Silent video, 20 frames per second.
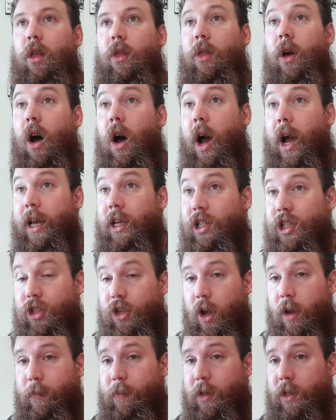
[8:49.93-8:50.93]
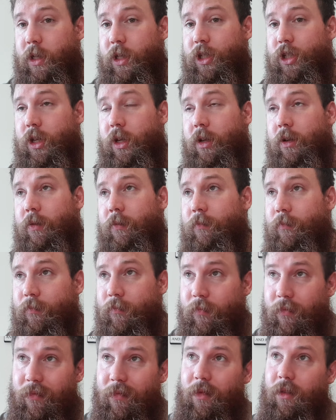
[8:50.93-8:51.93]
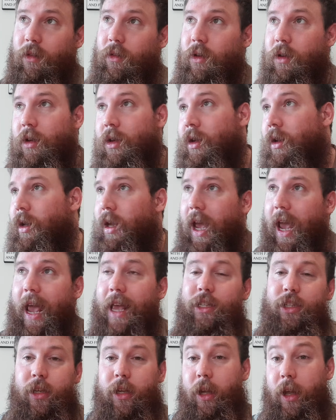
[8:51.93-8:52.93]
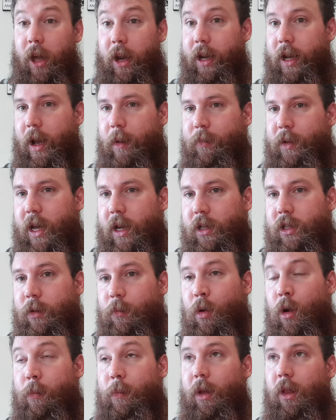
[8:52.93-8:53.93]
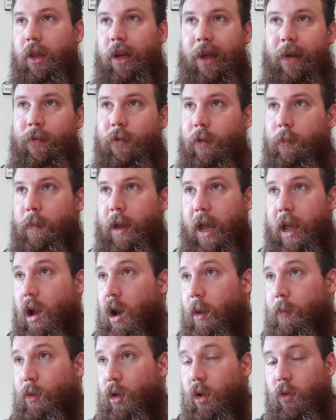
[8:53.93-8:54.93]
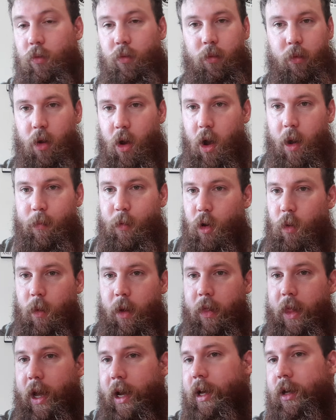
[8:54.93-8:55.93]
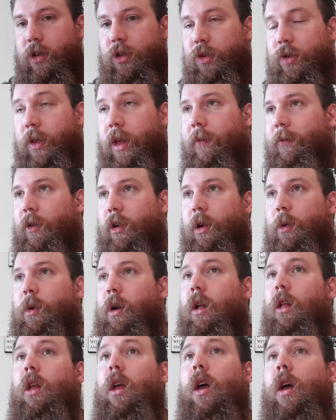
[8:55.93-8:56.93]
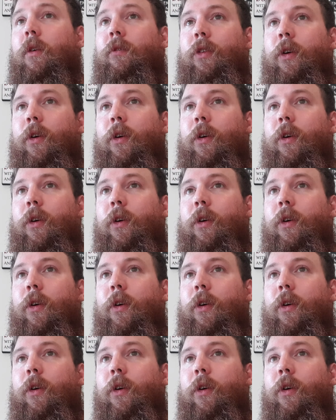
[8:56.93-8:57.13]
The highest stone position, it's going to come down to mobility. For me, I'm not one that can do that very well.